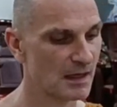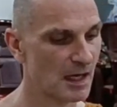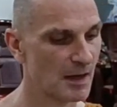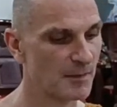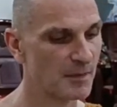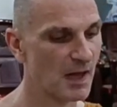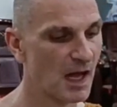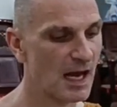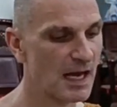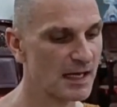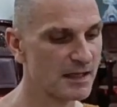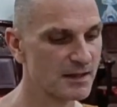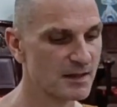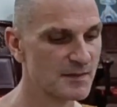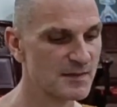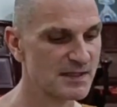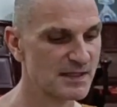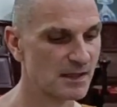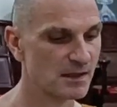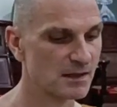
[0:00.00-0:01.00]
Applying
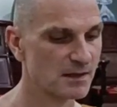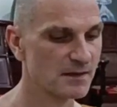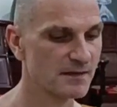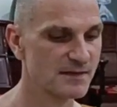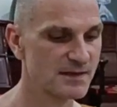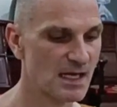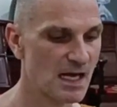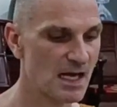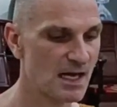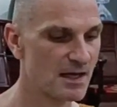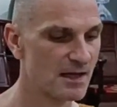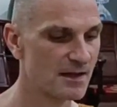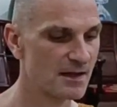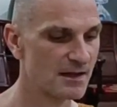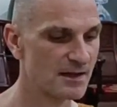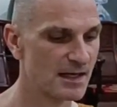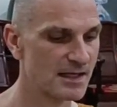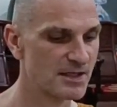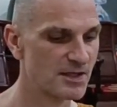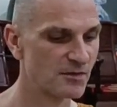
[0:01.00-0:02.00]
themselves,
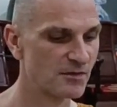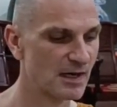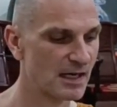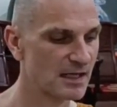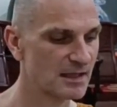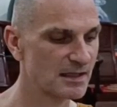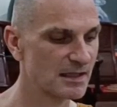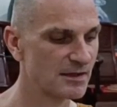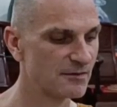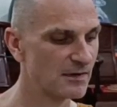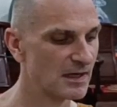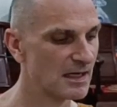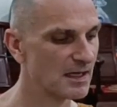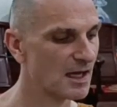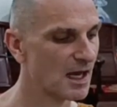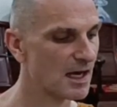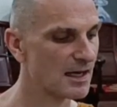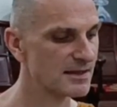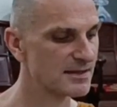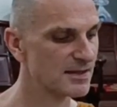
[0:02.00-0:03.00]
they directly
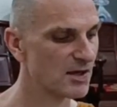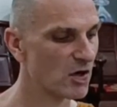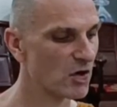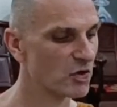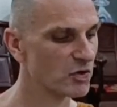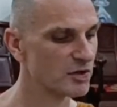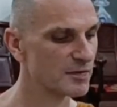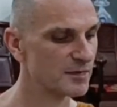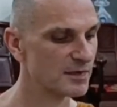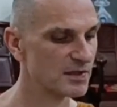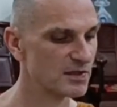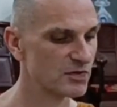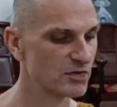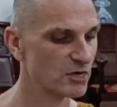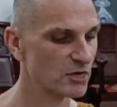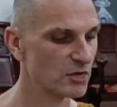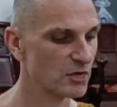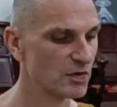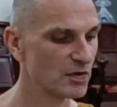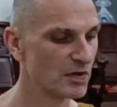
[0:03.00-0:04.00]
realize the ultimate
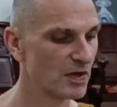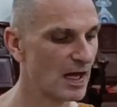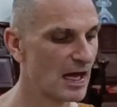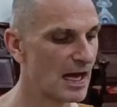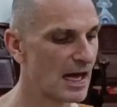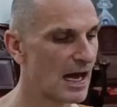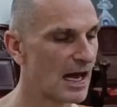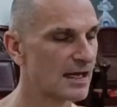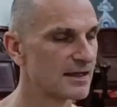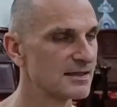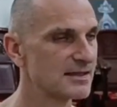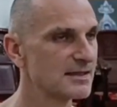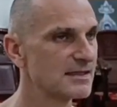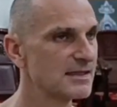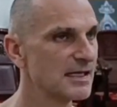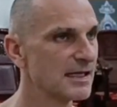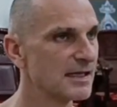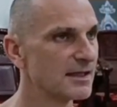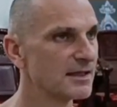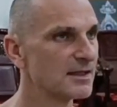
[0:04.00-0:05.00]
truth and
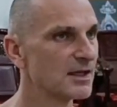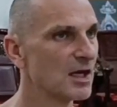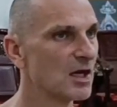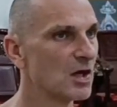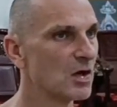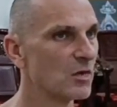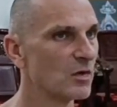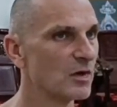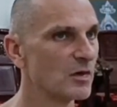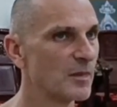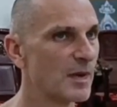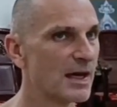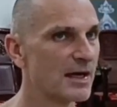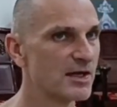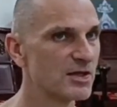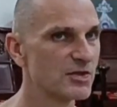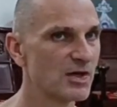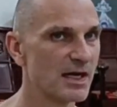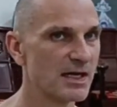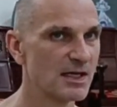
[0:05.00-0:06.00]
see it with
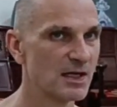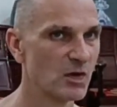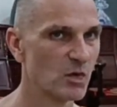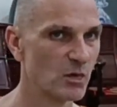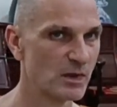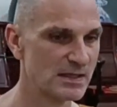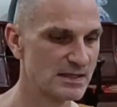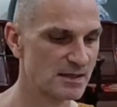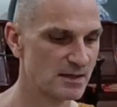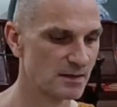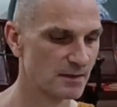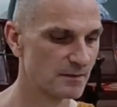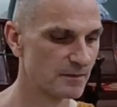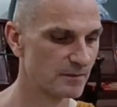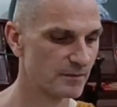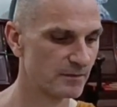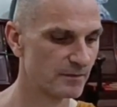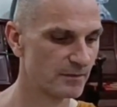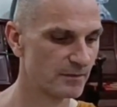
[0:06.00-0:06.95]
penetrating wisdom.